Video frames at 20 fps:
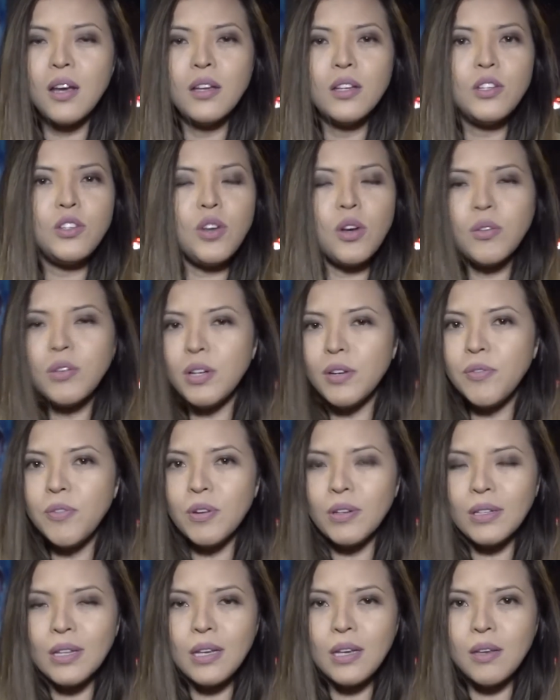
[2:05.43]
so
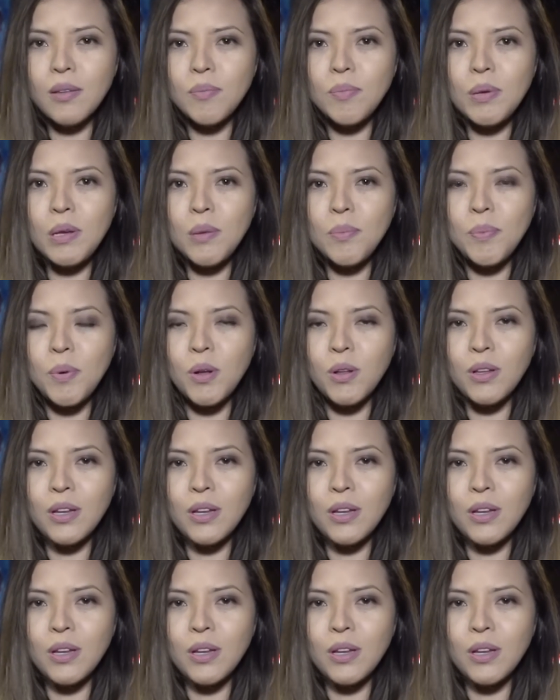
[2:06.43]
differently in people,